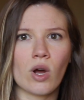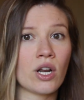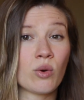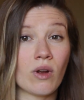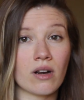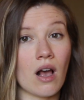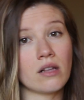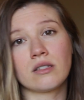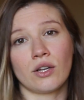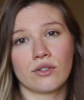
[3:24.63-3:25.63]
one-on-one
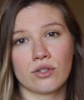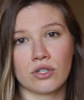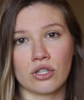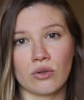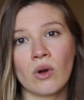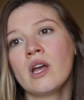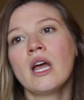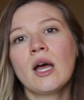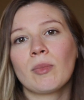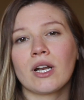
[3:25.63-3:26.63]
consults too
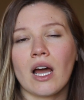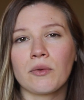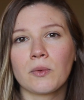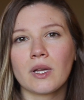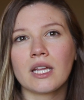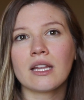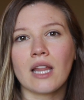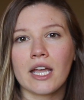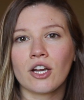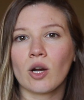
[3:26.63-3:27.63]
but i really
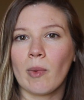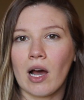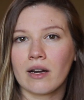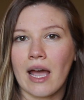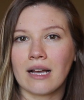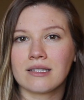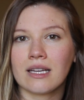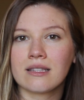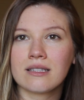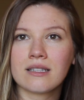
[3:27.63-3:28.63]
like her podcast
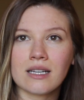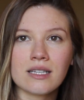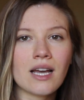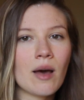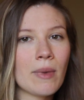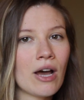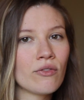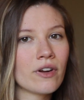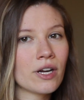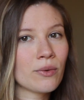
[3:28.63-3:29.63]
it doesn't come
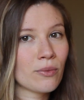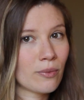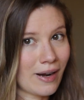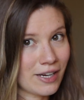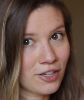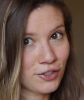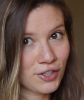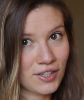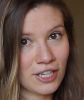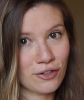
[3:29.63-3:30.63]
out very
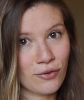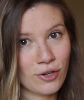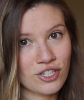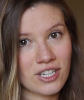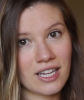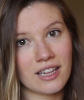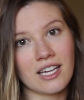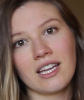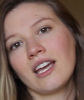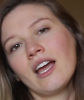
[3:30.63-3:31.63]
regularly
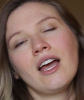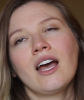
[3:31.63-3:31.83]
unfortunately